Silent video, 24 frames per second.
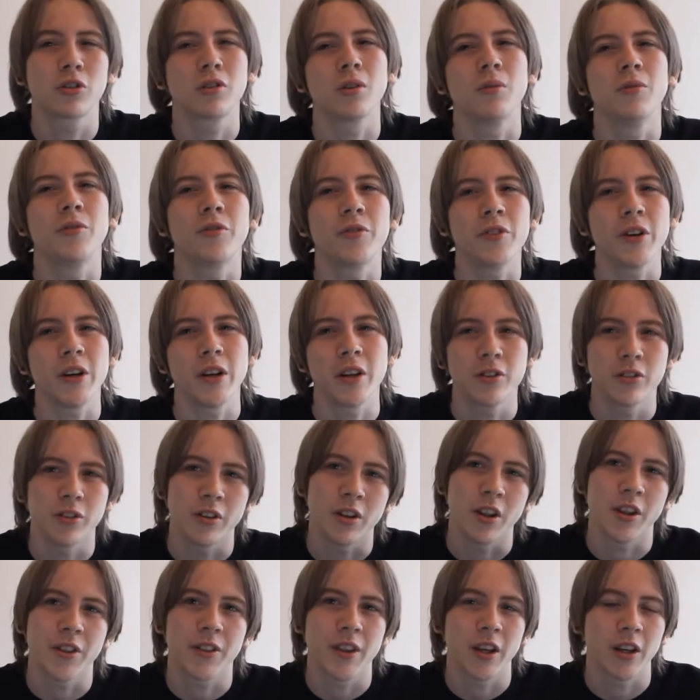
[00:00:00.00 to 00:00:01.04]
to some friends
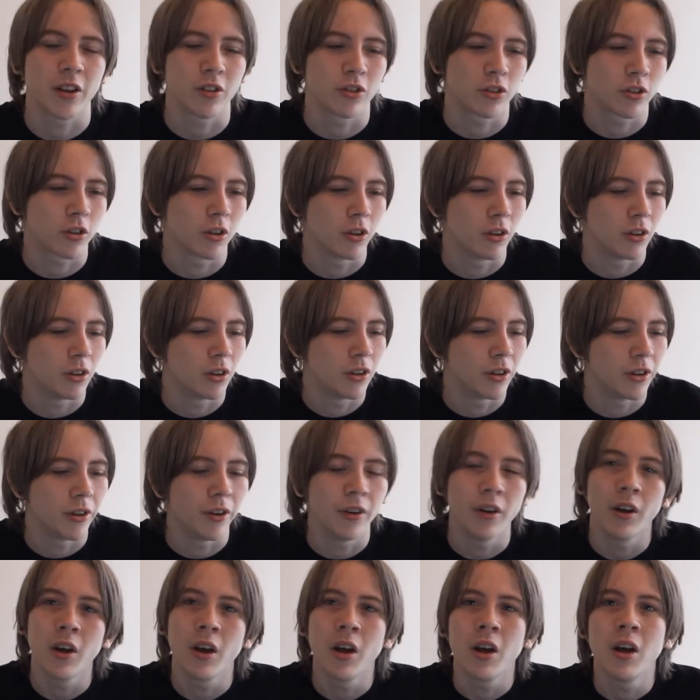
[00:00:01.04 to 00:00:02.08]
and they think it's cool
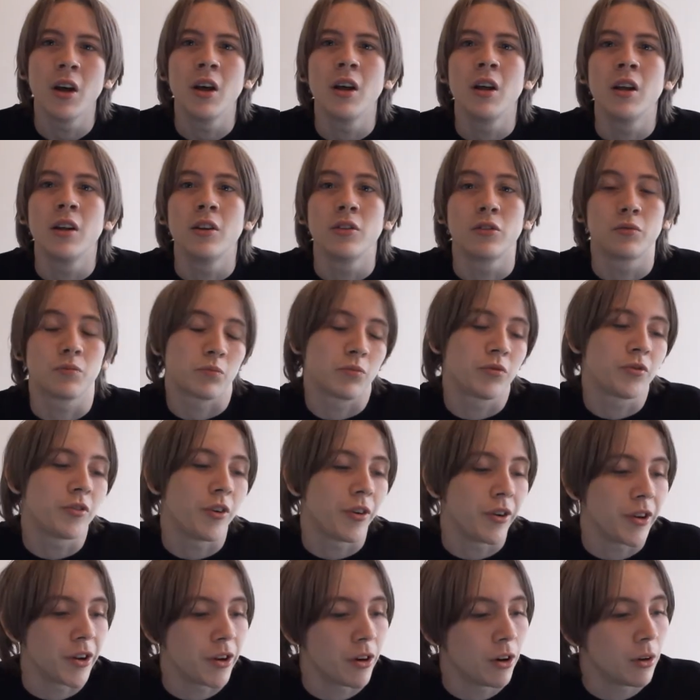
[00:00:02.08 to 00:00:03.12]
and
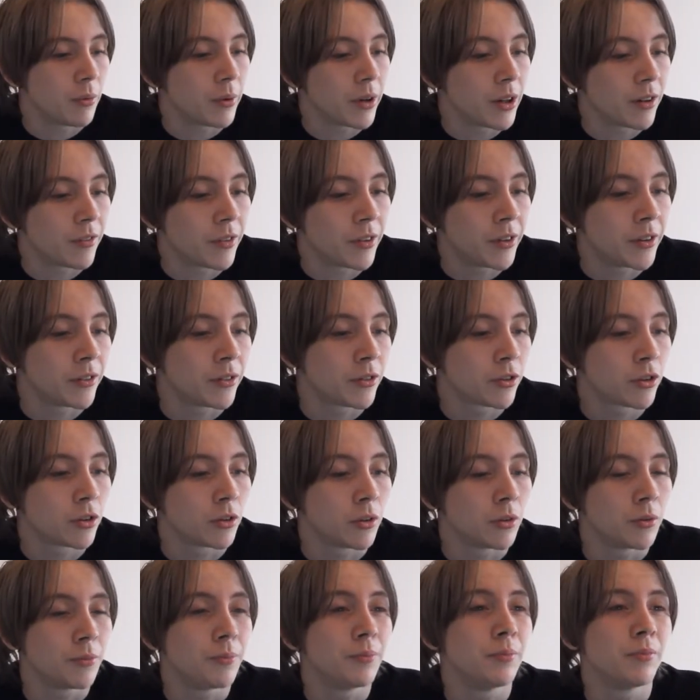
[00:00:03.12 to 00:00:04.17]
funny or whatever,
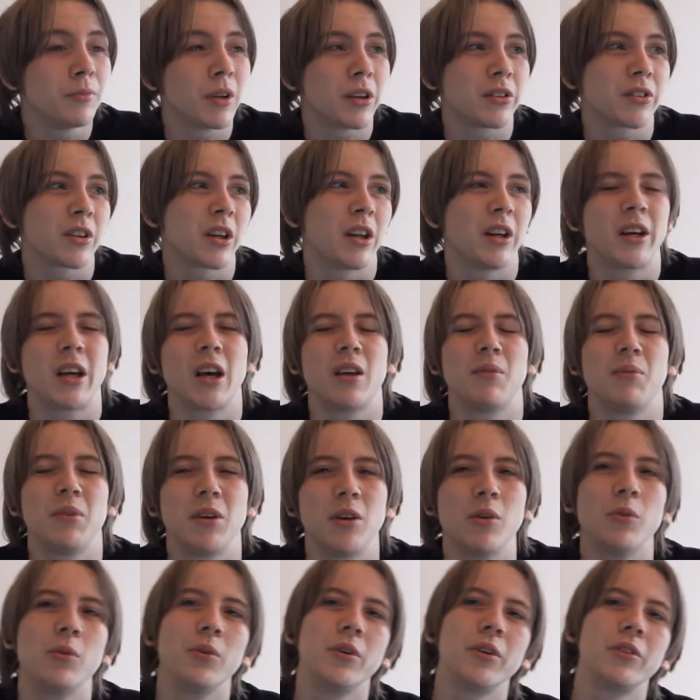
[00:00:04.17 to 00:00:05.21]
so that's kind of kept me
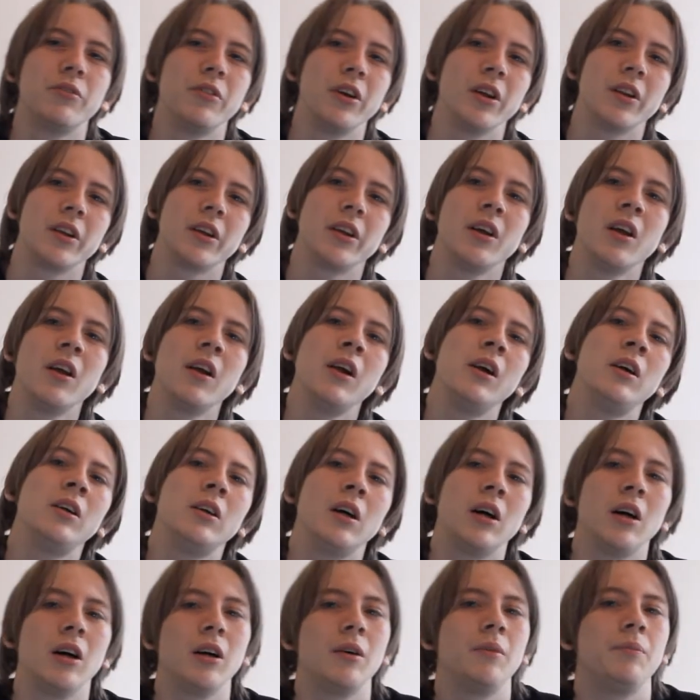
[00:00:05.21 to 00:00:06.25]
going really.
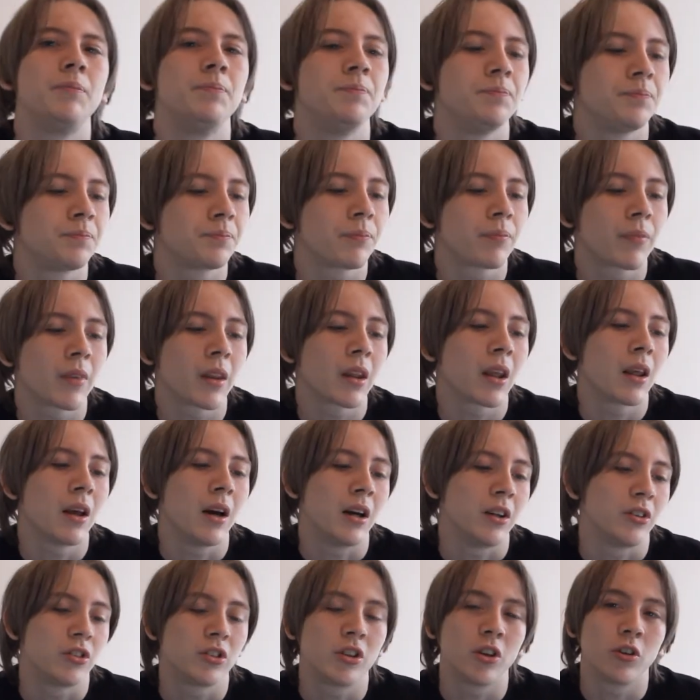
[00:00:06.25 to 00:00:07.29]

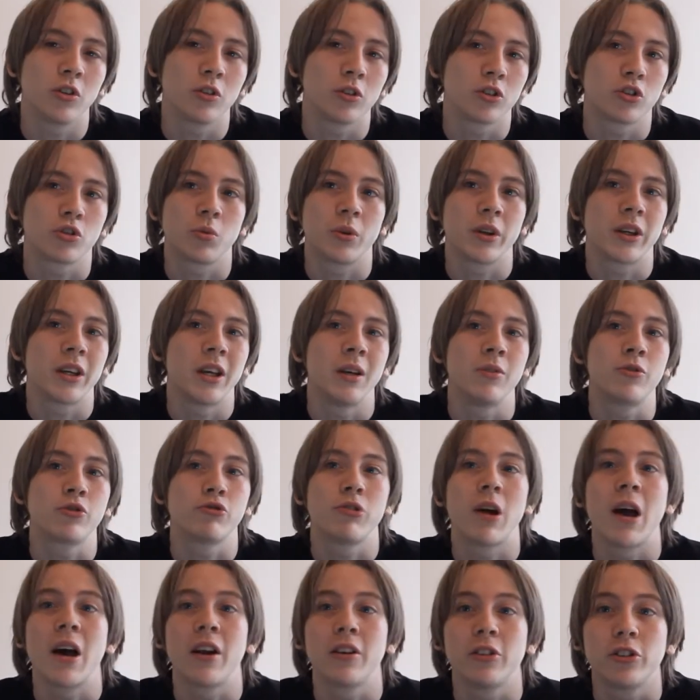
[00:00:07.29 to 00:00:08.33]
I still just want to keep
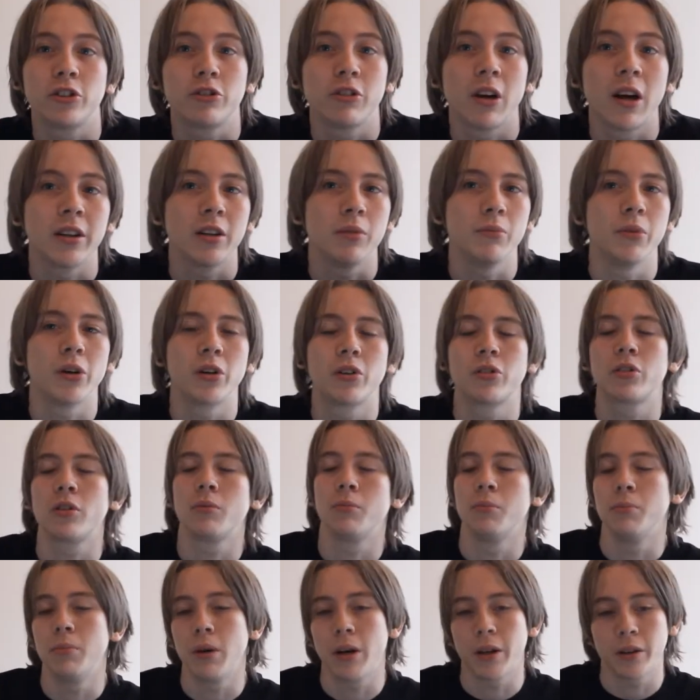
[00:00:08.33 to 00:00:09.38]
trying and trying to make
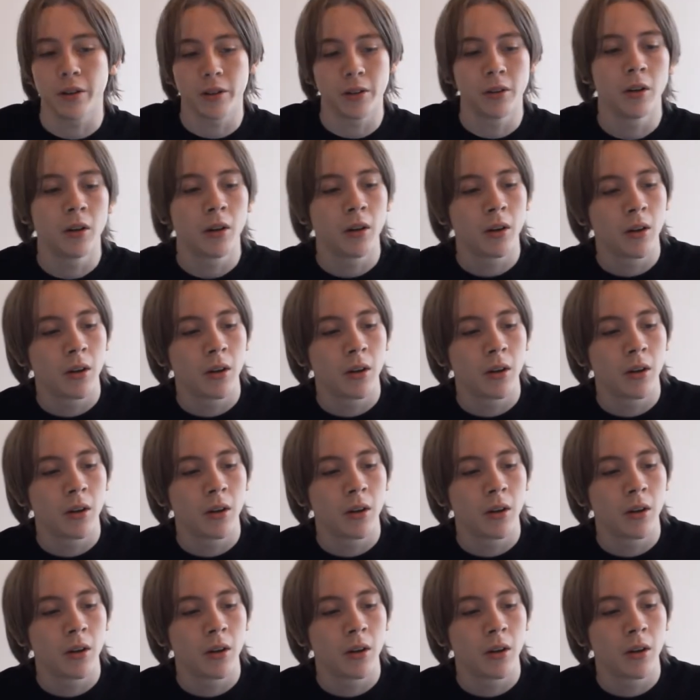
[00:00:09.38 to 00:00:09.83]
something better,